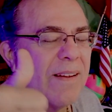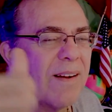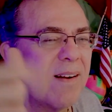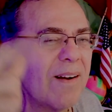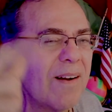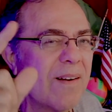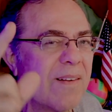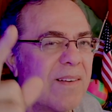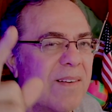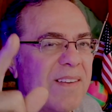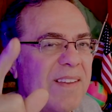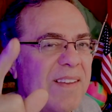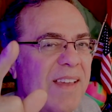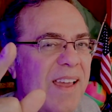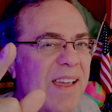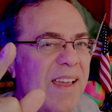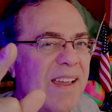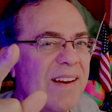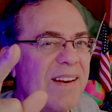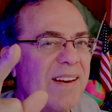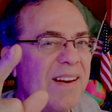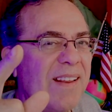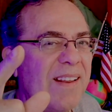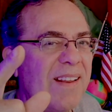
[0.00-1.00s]
hard
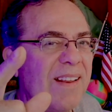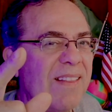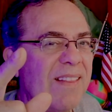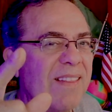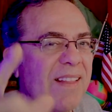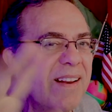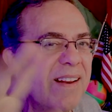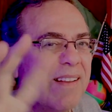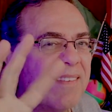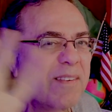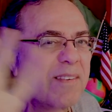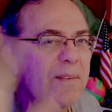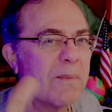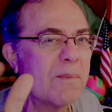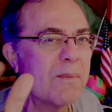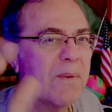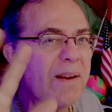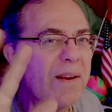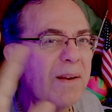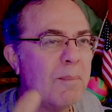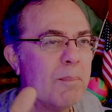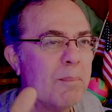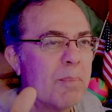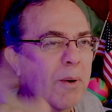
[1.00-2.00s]
candy that isn't
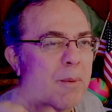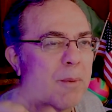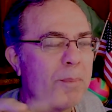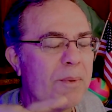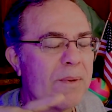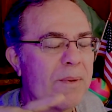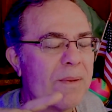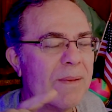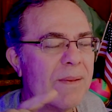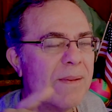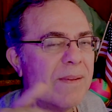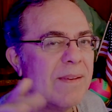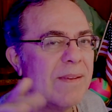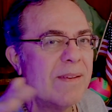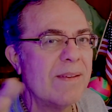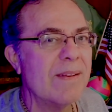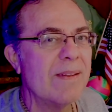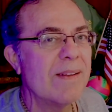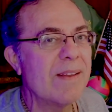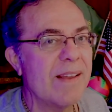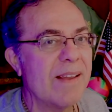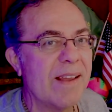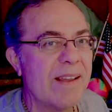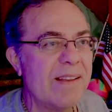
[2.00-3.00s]
red and purple,
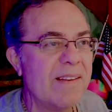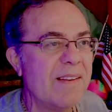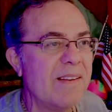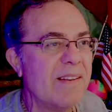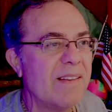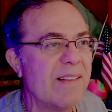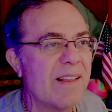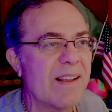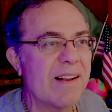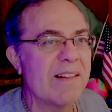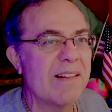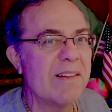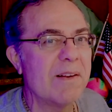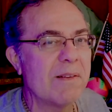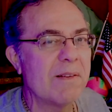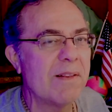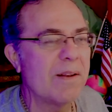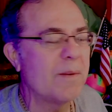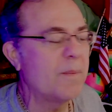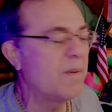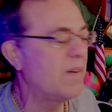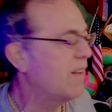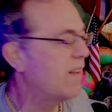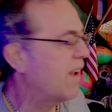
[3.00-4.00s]
and you, that clear
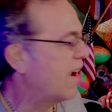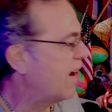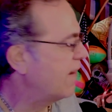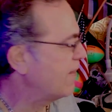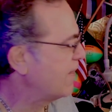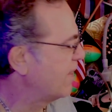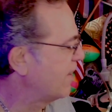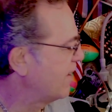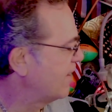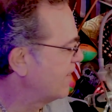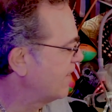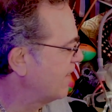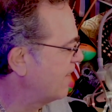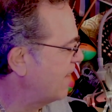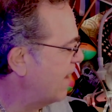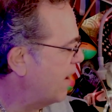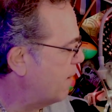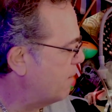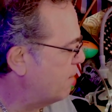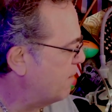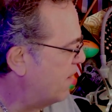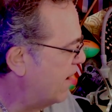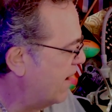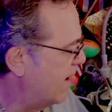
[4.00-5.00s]
liquid diet thing isn't
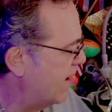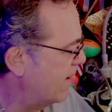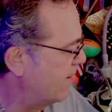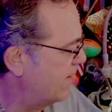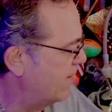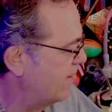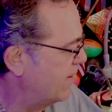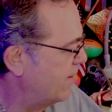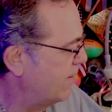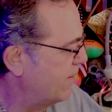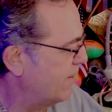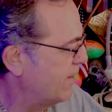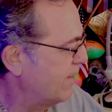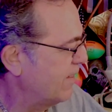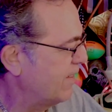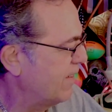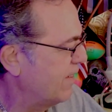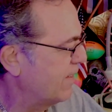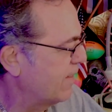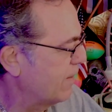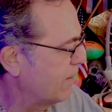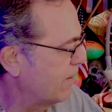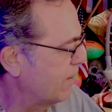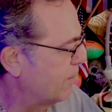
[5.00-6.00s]
that bad too, because it
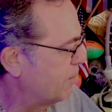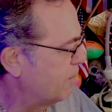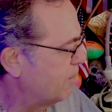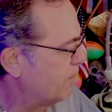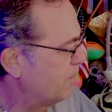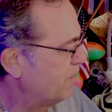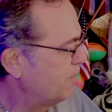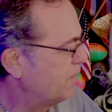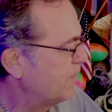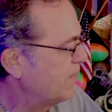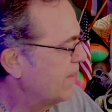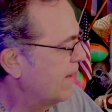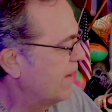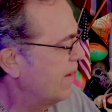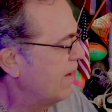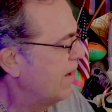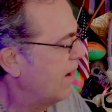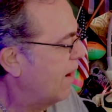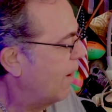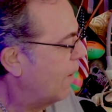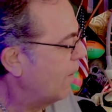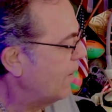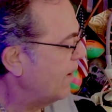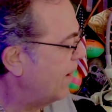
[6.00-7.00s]
gets a little.
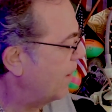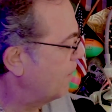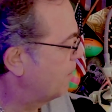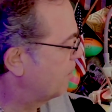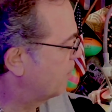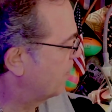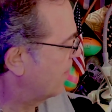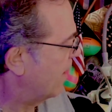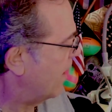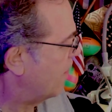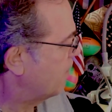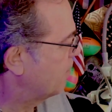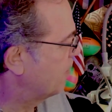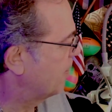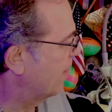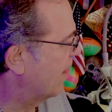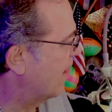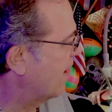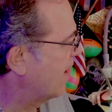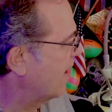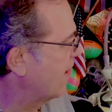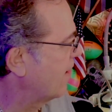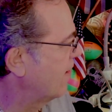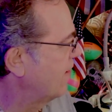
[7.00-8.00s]
Okay, blah
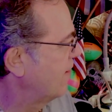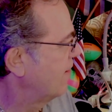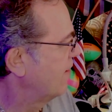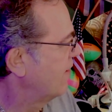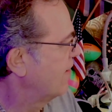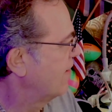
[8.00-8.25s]
blah.